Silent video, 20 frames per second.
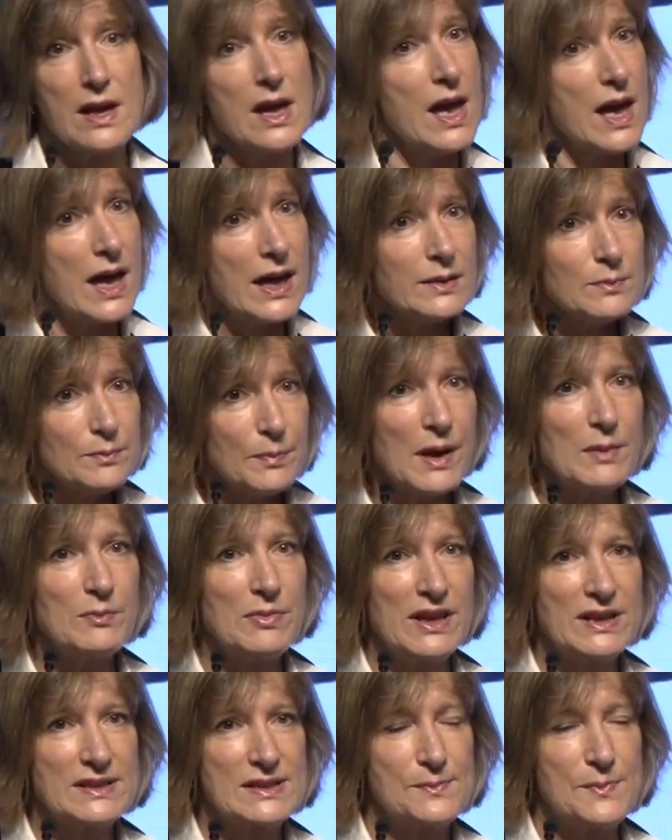And
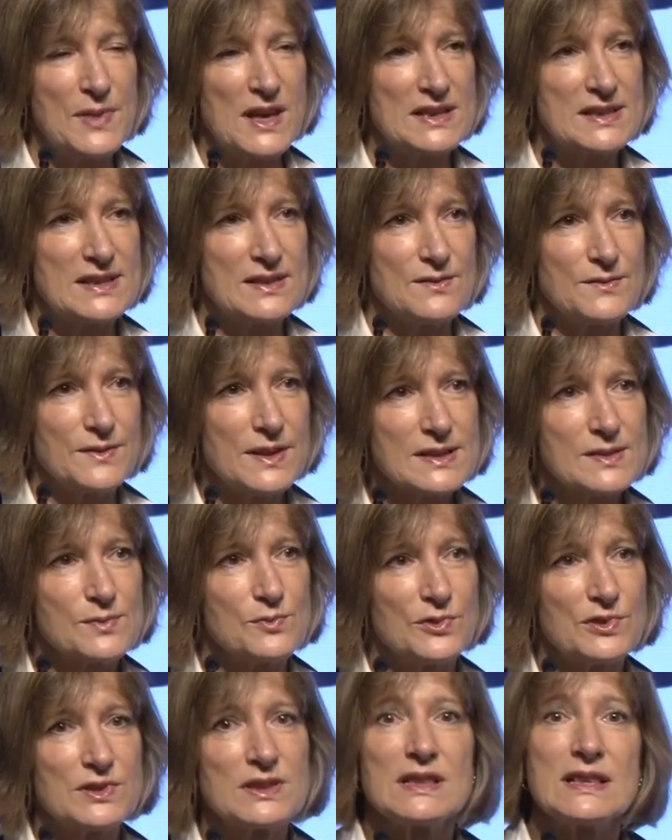public space
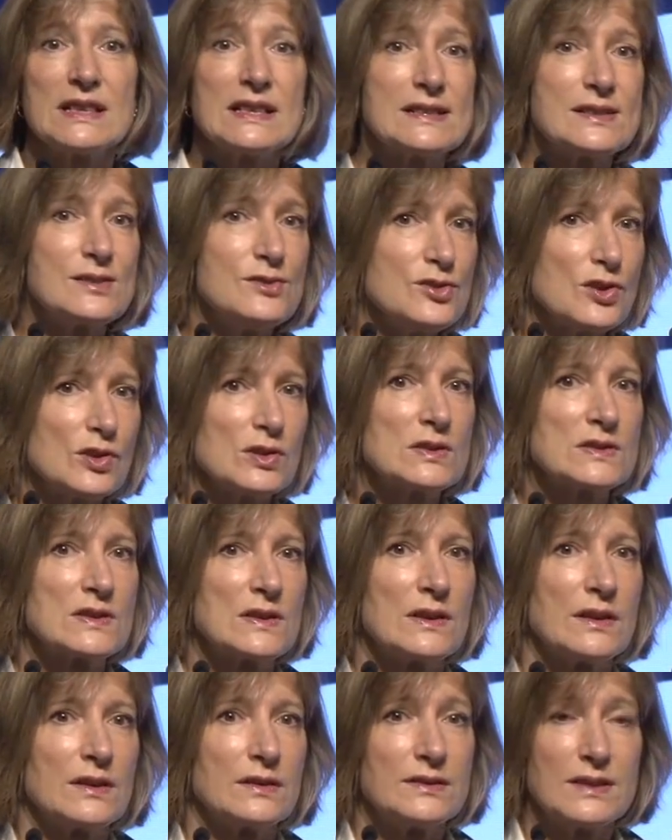investment is not
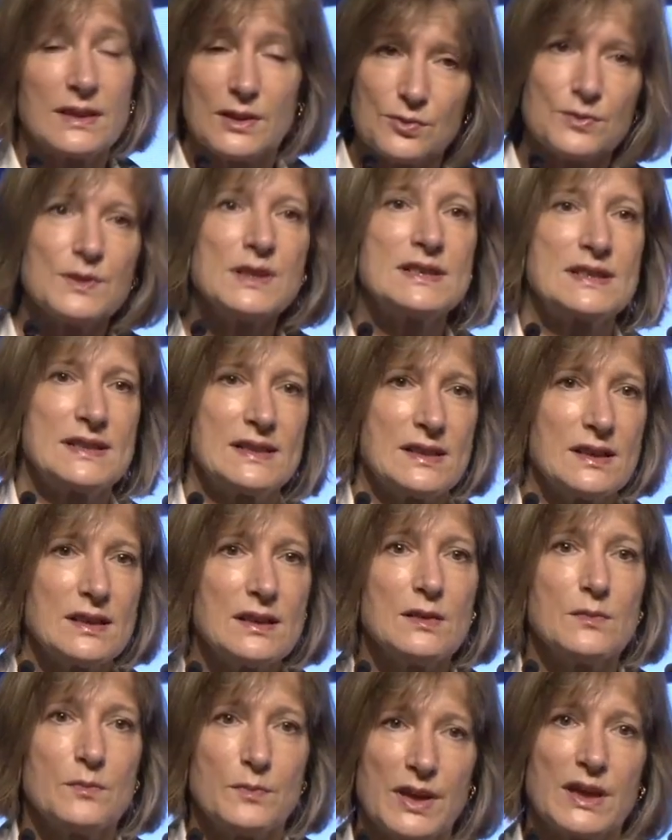decreasing
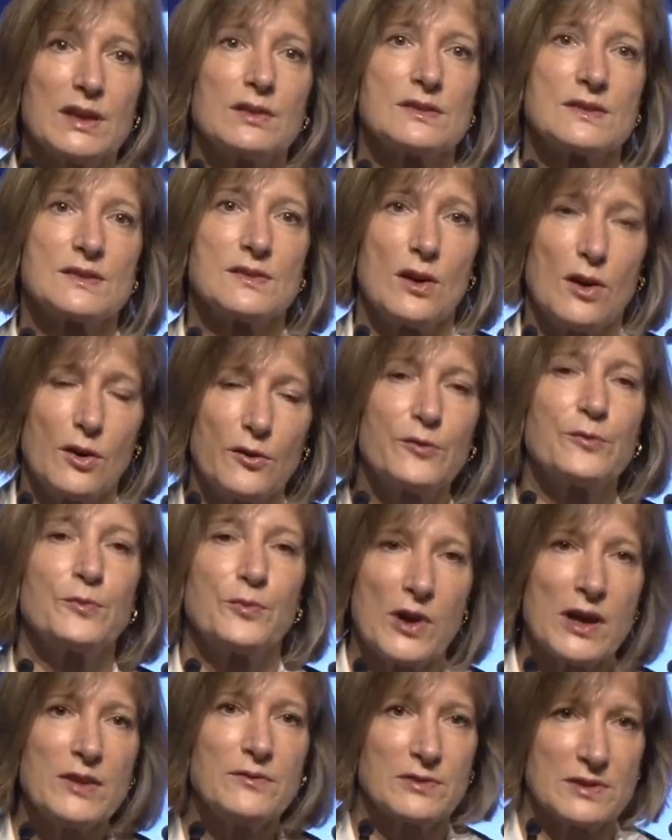because of
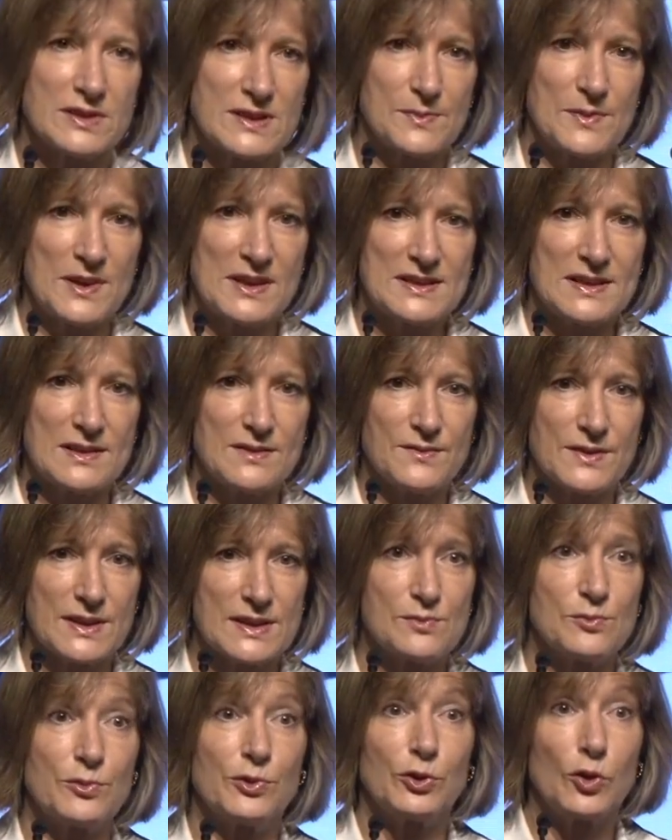private space
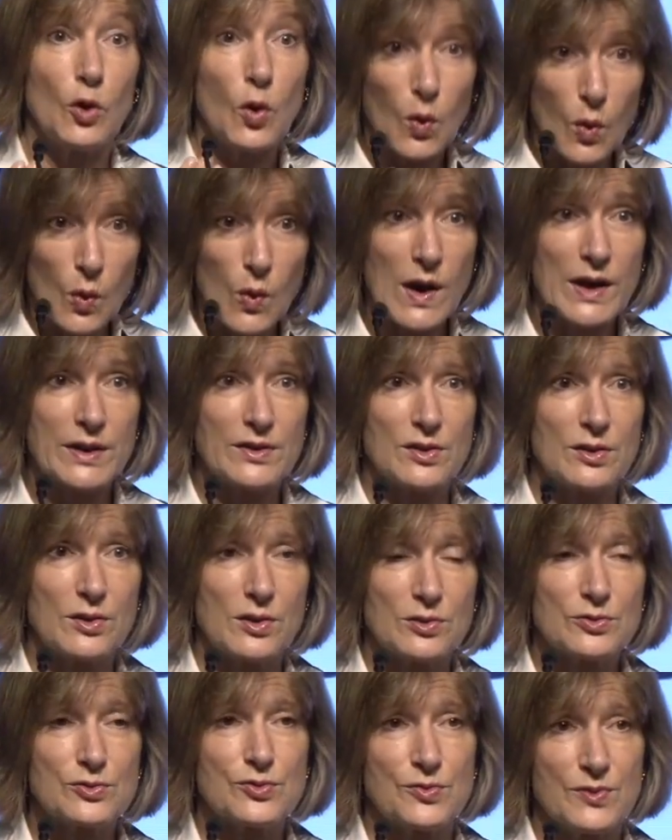investment. Quite the
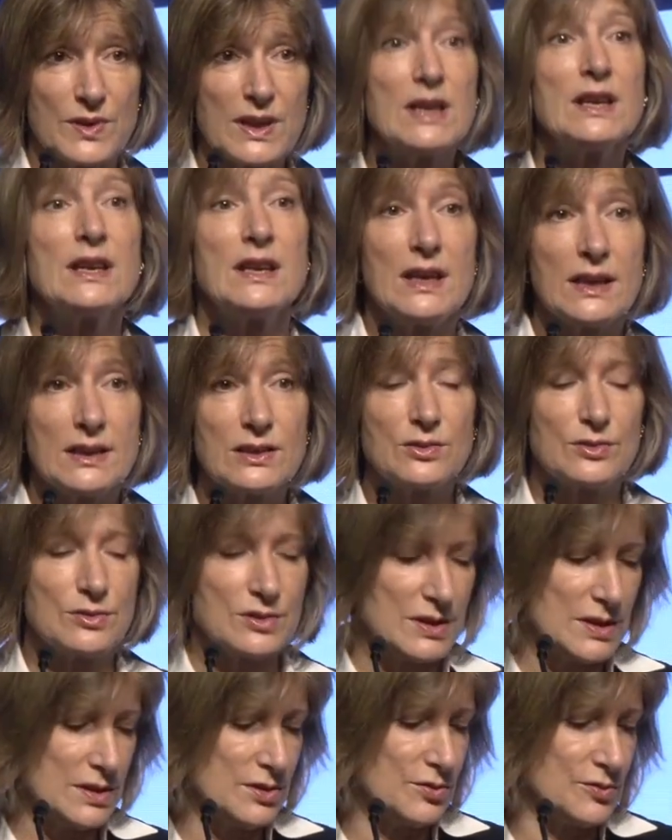contrary, it
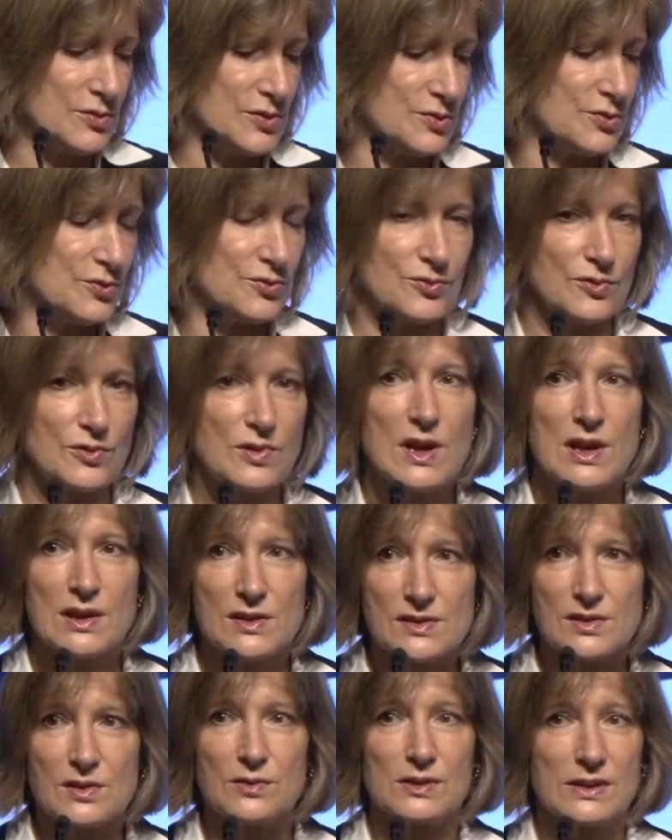continues to grow.
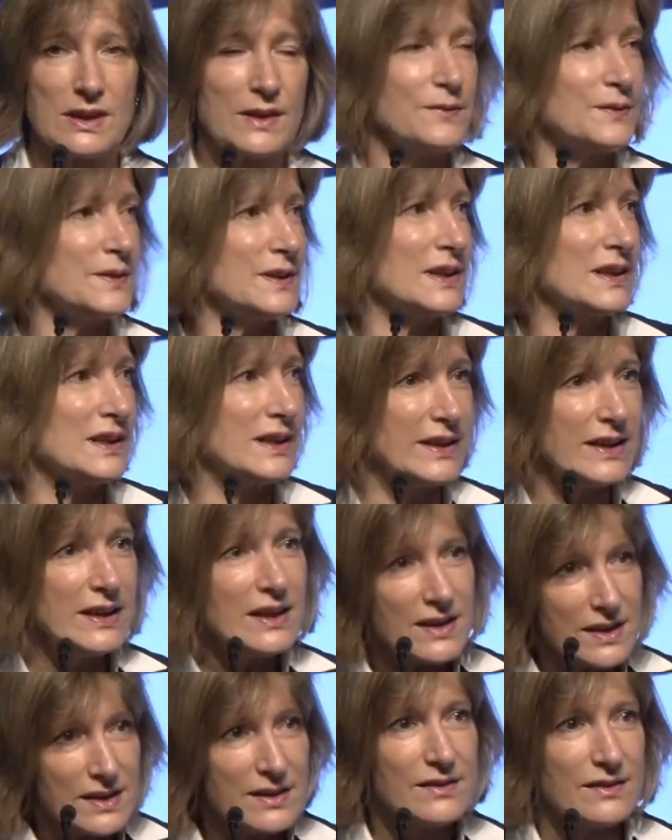So definitely,
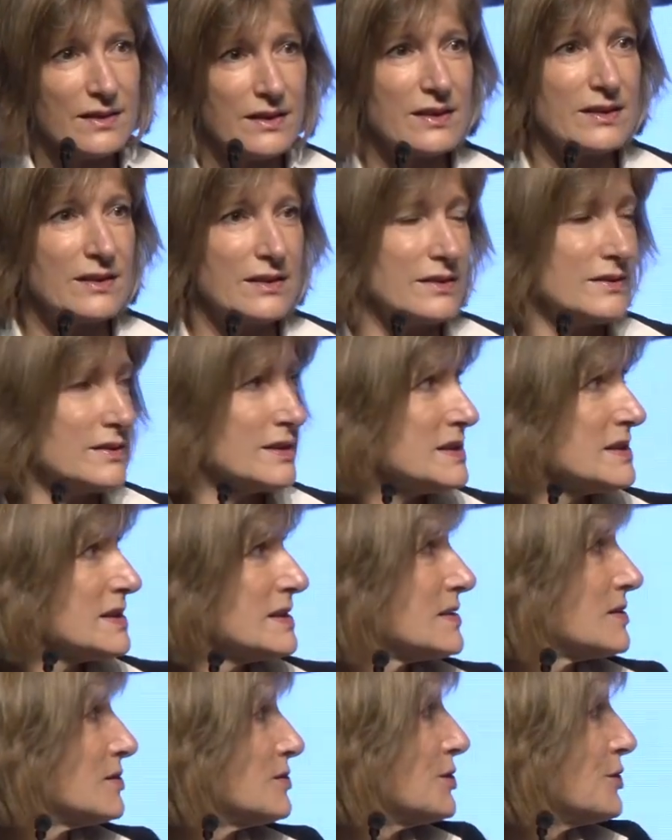this
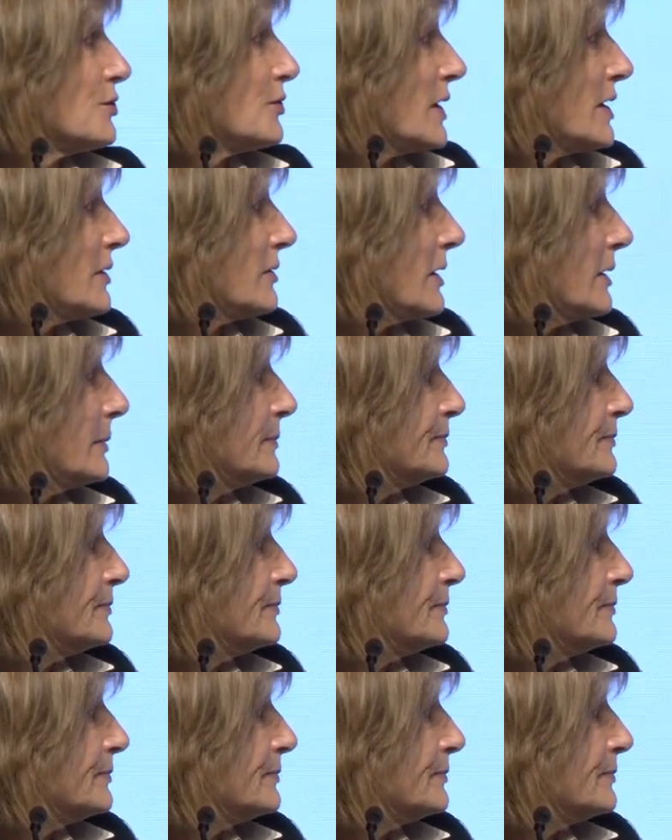is a new era.